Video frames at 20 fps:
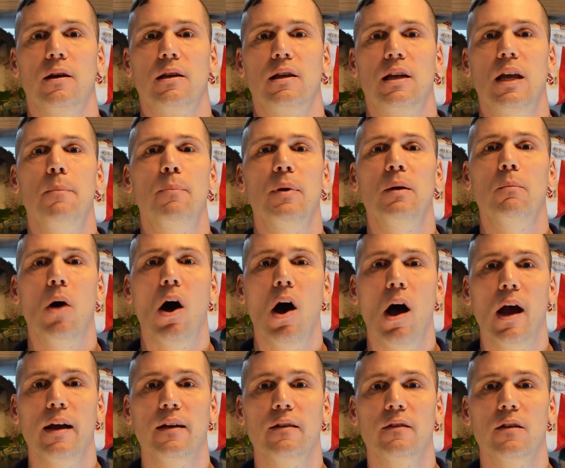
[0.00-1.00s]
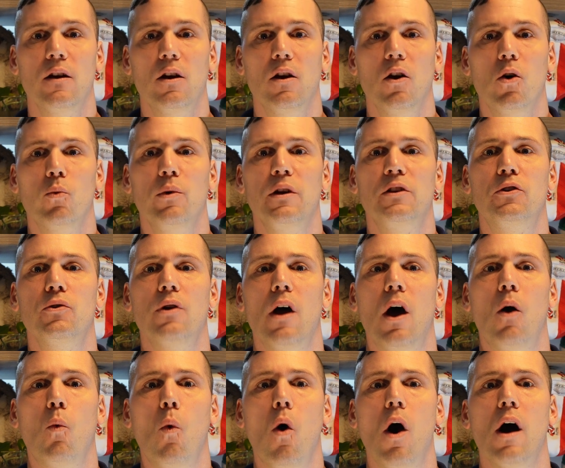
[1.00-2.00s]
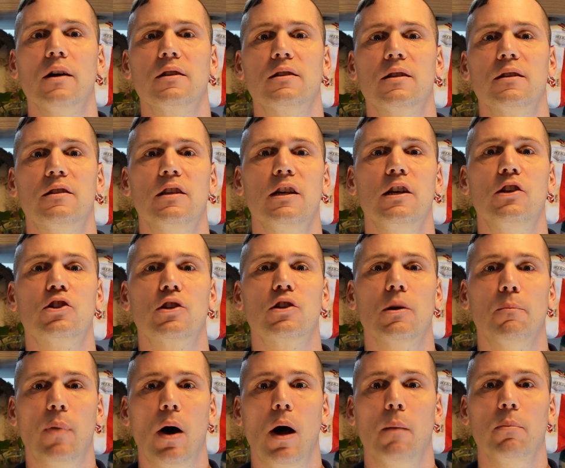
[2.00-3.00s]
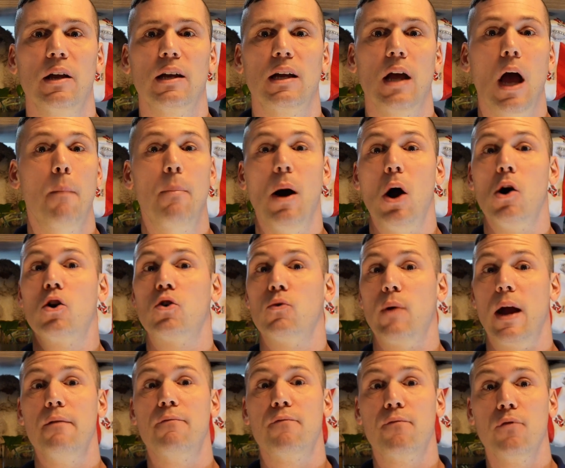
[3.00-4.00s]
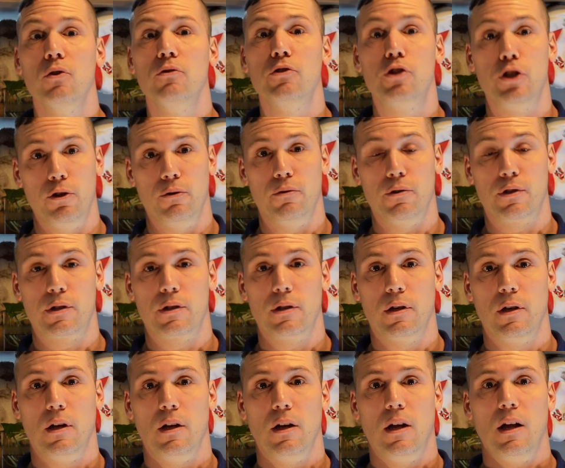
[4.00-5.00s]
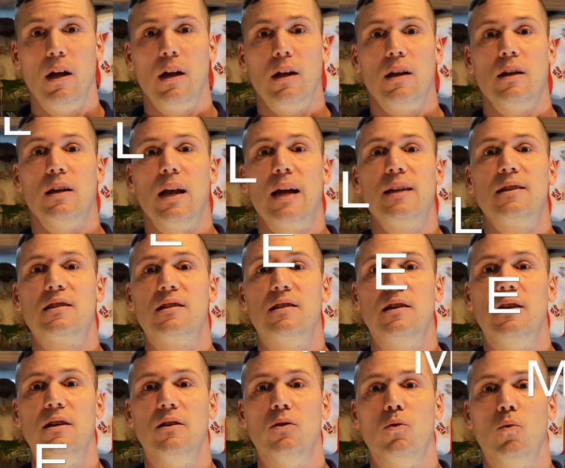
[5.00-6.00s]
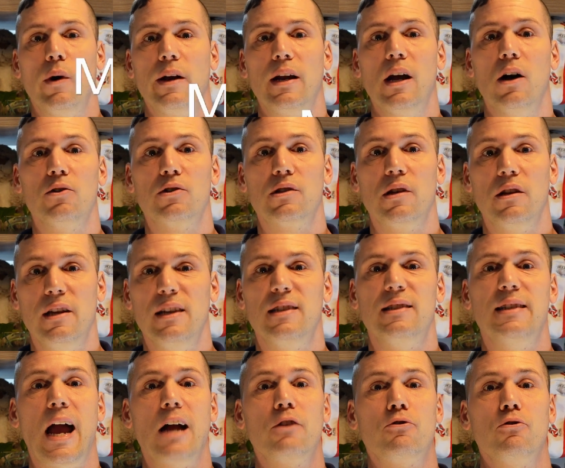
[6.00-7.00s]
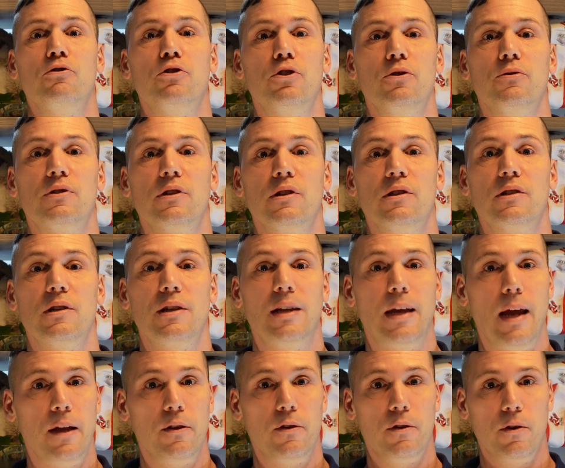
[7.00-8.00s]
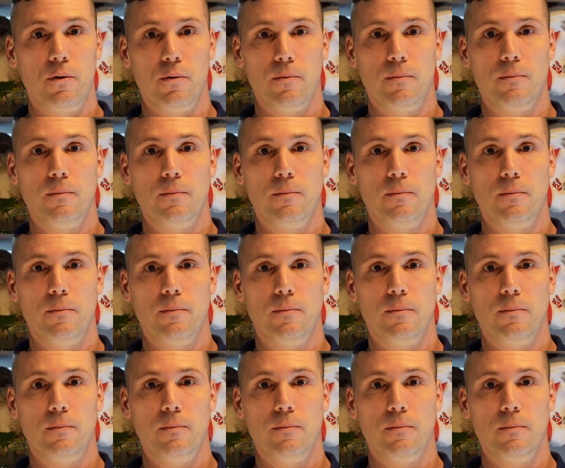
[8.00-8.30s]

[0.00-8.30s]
Keep in mind, we do not want to teach the public about grapefruit juice. Let's see what else these natural juices can do.